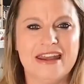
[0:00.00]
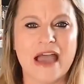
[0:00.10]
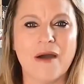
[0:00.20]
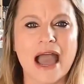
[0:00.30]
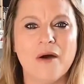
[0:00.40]

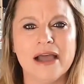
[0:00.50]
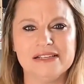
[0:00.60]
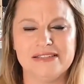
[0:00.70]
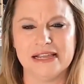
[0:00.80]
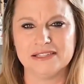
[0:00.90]
Now, how I
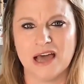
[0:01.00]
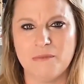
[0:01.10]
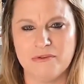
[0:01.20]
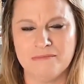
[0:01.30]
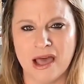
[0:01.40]
stay
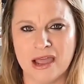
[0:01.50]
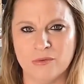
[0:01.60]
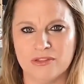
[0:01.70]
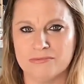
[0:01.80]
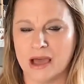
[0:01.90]
top of
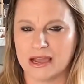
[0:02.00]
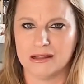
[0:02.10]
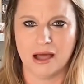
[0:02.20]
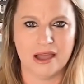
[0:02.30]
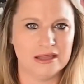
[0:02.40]
mind with my
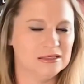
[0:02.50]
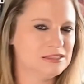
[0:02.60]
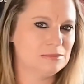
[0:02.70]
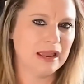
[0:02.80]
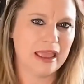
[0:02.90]

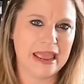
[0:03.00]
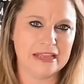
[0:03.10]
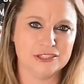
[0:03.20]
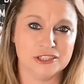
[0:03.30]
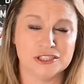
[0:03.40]
clients, my
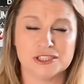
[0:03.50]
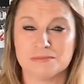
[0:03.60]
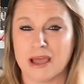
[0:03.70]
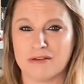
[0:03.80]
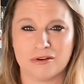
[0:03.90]
agents,
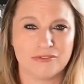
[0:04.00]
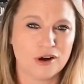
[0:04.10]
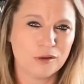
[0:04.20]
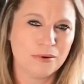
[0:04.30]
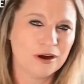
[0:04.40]
my
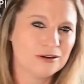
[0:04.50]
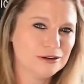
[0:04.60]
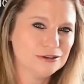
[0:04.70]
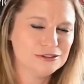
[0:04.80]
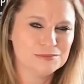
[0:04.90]
referral
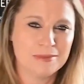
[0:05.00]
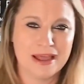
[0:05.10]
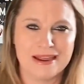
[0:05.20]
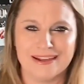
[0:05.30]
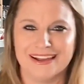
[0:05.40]
partners,
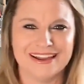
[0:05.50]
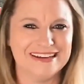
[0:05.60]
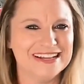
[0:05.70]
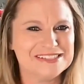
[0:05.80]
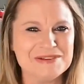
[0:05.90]

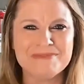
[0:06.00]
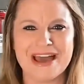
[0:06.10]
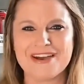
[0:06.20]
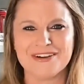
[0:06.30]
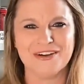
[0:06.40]
it doesn't
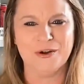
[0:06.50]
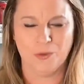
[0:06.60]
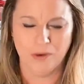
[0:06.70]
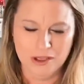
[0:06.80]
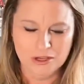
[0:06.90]
matter who,